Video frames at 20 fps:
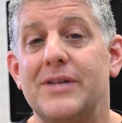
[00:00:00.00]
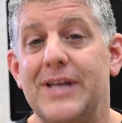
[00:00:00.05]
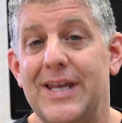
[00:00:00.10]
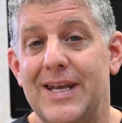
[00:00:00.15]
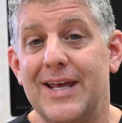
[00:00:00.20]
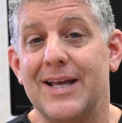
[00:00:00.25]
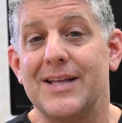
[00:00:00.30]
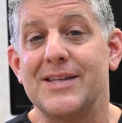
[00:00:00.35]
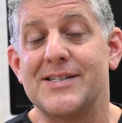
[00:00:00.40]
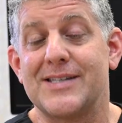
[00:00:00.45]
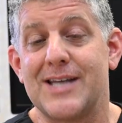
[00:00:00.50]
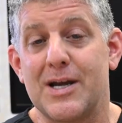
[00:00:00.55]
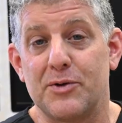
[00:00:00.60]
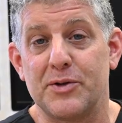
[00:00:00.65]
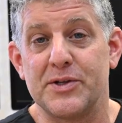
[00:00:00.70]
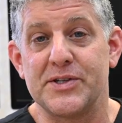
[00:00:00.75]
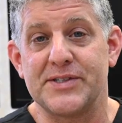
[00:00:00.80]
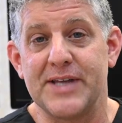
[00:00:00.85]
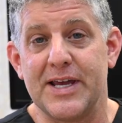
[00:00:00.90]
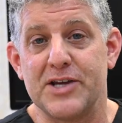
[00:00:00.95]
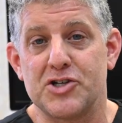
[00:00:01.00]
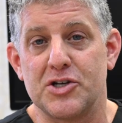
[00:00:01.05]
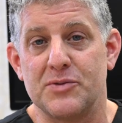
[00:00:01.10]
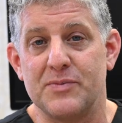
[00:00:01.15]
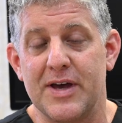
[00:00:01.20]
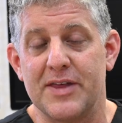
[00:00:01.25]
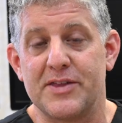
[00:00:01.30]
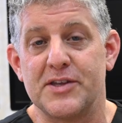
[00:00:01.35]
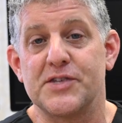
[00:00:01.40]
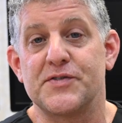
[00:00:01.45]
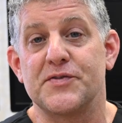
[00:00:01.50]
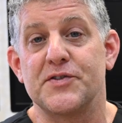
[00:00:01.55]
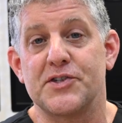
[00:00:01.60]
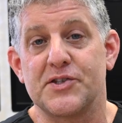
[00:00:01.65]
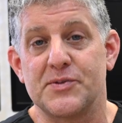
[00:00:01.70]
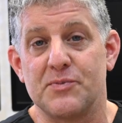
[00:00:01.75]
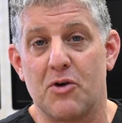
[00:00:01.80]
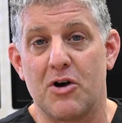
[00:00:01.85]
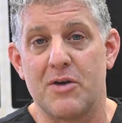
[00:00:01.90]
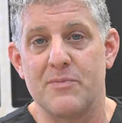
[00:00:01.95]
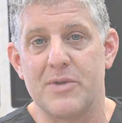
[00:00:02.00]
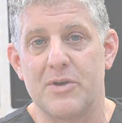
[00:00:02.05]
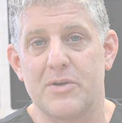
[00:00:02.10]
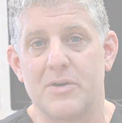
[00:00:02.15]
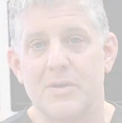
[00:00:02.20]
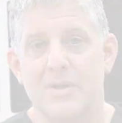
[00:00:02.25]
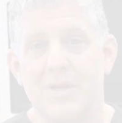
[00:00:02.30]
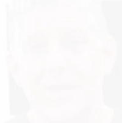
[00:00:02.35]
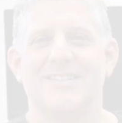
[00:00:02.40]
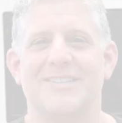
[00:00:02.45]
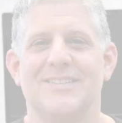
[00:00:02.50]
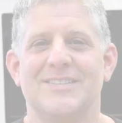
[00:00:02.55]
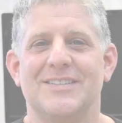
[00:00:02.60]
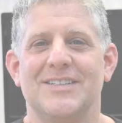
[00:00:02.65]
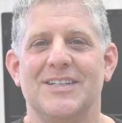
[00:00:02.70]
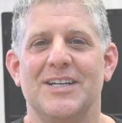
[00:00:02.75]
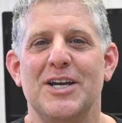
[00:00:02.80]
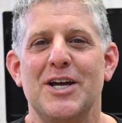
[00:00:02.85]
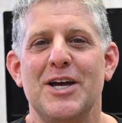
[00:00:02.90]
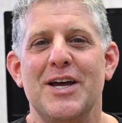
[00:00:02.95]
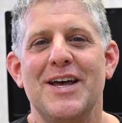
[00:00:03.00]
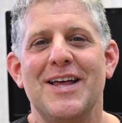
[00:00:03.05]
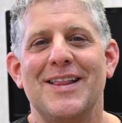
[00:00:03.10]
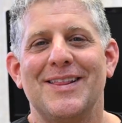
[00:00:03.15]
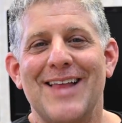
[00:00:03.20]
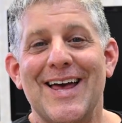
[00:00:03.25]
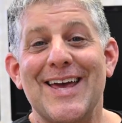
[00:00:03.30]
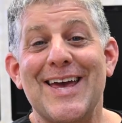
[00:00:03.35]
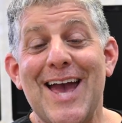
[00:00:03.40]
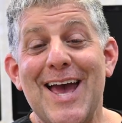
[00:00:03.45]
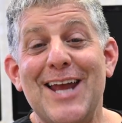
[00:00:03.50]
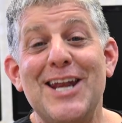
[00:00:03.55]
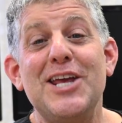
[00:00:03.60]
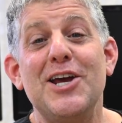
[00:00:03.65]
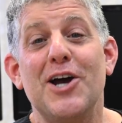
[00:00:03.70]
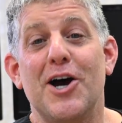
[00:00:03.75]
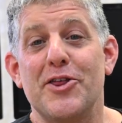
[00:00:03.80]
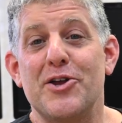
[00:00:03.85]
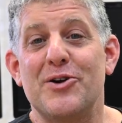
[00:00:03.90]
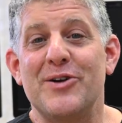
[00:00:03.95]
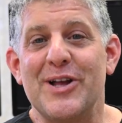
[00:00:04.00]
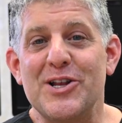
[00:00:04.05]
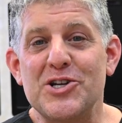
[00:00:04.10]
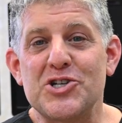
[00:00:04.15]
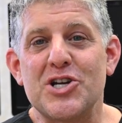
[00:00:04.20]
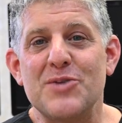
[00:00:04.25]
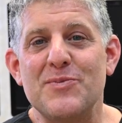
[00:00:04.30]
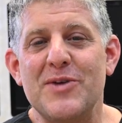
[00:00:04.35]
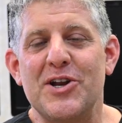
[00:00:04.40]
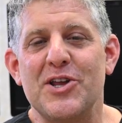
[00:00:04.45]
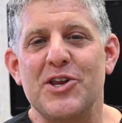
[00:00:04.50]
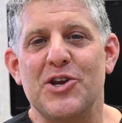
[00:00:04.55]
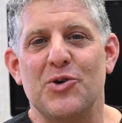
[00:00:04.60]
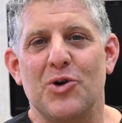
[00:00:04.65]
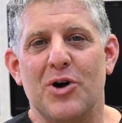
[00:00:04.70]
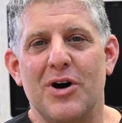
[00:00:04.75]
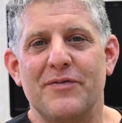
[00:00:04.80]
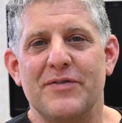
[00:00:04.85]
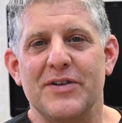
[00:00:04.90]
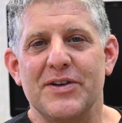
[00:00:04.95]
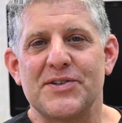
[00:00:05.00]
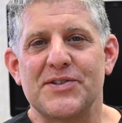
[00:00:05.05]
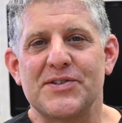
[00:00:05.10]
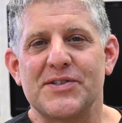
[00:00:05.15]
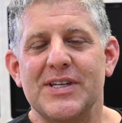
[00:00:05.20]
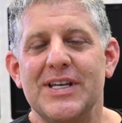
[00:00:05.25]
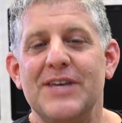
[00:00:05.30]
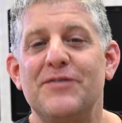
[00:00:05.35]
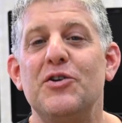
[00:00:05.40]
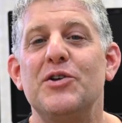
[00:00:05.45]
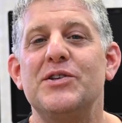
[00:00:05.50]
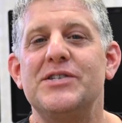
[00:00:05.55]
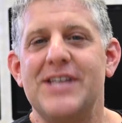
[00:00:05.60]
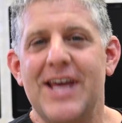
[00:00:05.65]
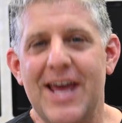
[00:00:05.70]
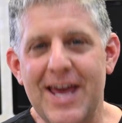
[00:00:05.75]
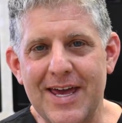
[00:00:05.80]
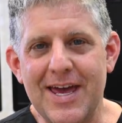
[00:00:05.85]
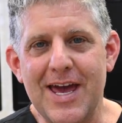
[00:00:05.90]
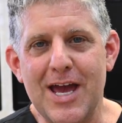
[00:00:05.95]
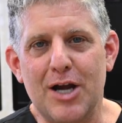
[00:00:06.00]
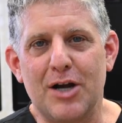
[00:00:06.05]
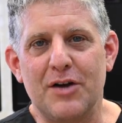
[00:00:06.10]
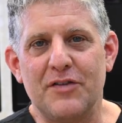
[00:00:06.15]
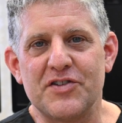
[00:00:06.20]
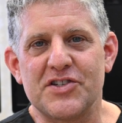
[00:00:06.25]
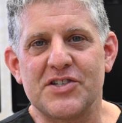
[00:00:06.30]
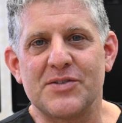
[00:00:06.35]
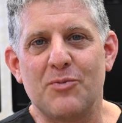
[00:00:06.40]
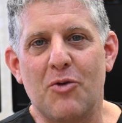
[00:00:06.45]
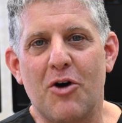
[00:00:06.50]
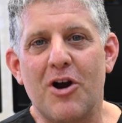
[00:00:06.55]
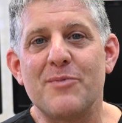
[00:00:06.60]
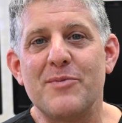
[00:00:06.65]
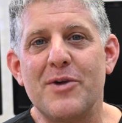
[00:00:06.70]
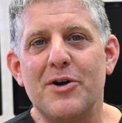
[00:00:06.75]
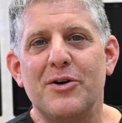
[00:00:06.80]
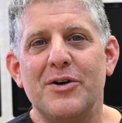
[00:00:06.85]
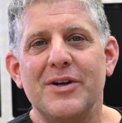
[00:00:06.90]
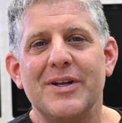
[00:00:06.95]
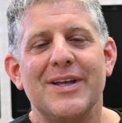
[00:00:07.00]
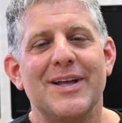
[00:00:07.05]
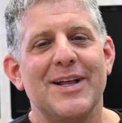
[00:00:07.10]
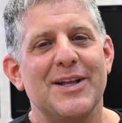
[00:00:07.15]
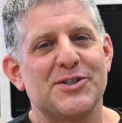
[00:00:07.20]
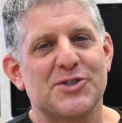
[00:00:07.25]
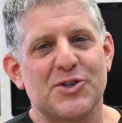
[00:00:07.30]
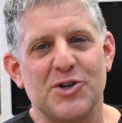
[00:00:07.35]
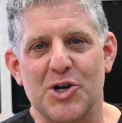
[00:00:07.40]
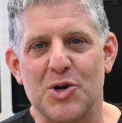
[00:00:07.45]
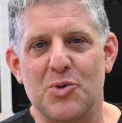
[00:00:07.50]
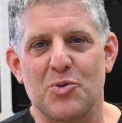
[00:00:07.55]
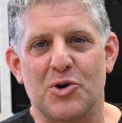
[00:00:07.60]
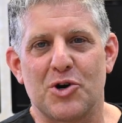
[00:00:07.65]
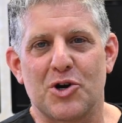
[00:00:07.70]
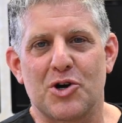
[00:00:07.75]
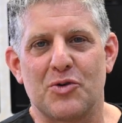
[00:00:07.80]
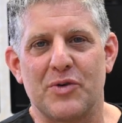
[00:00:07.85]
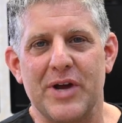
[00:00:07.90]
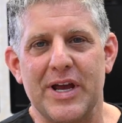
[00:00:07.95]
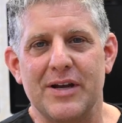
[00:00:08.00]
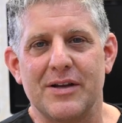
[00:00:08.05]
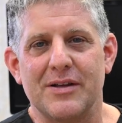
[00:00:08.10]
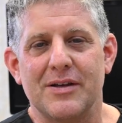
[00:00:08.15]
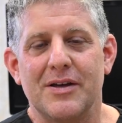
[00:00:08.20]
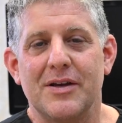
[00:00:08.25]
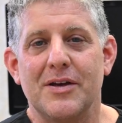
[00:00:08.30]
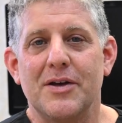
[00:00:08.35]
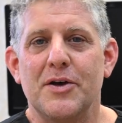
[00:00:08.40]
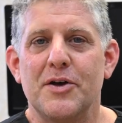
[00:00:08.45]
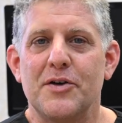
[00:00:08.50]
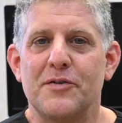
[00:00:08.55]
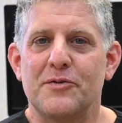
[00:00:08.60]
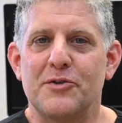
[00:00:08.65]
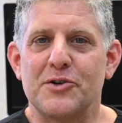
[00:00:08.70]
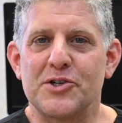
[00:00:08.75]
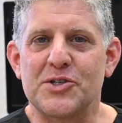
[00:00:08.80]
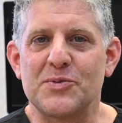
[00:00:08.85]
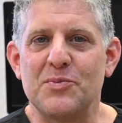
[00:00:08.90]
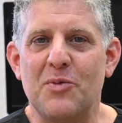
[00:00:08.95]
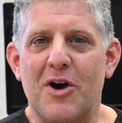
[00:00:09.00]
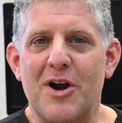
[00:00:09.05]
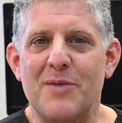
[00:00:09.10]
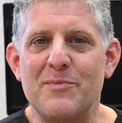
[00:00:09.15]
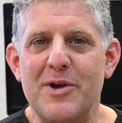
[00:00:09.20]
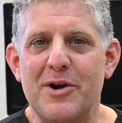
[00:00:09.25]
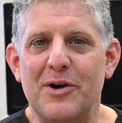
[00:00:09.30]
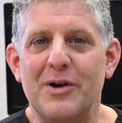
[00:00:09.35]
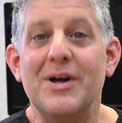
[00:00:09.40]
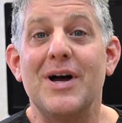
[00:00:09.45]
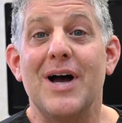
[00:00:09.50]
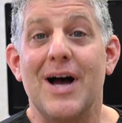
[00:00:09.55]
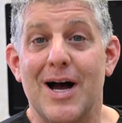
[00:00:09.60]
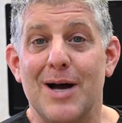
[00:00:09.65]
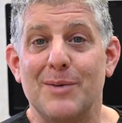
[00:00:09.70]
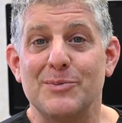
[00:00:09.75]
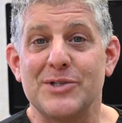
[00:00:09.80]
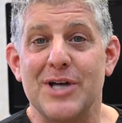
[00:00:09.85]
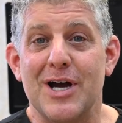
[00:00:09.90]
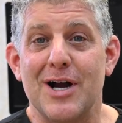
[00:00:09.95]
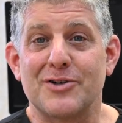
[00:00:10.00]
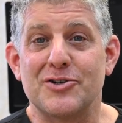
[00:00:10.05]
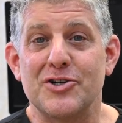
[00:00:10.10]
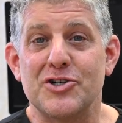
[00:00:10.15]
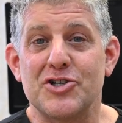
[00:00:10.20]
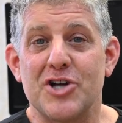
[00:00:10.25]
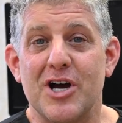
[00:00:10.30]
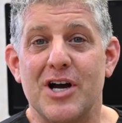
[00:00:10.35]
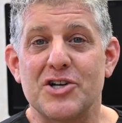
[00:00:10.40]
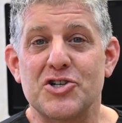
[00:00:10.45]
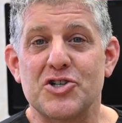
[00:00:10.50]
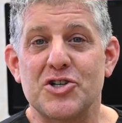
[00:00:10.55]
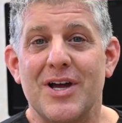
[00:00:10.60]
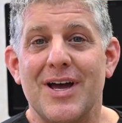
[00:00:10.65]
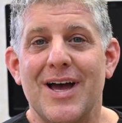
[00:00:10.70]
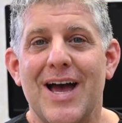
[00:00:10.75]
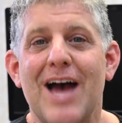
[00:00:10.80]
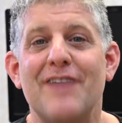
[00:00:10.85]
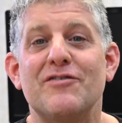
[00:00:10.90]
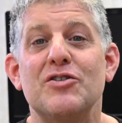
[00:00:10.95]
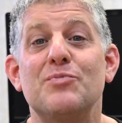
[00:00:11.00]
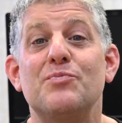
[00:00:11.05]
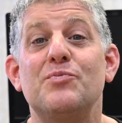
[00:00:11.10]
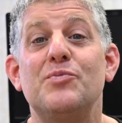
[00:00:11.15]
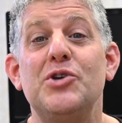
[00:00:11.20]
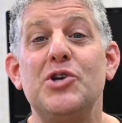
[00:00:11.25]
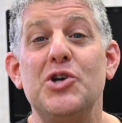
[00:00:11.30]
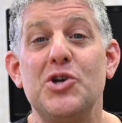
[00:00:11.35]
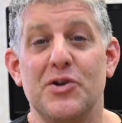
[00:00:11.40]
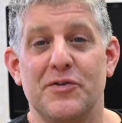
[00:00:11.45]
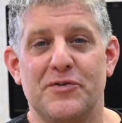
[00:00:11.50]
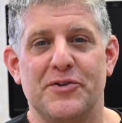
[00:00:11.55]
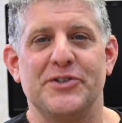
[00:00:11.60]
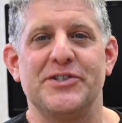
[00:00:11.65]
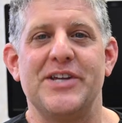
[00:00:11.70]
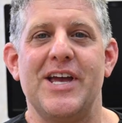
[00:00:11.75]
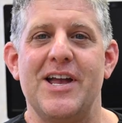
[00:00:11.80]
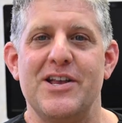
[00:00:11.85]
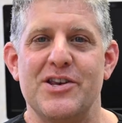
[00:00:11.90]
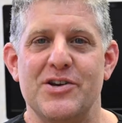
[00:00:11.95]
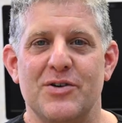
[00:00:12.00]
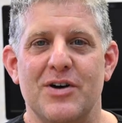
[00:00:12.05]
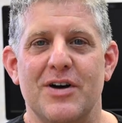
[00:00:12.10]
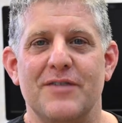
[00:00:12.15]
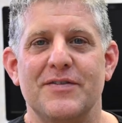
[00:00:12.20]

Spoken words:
cleaning and sterilization methods for SmartMirror. Like any other instrument in your office, if you take care of SmartMirror, it's going to work great. For SmartMirror, I'm Dr. Josh. Have a beautiful day in your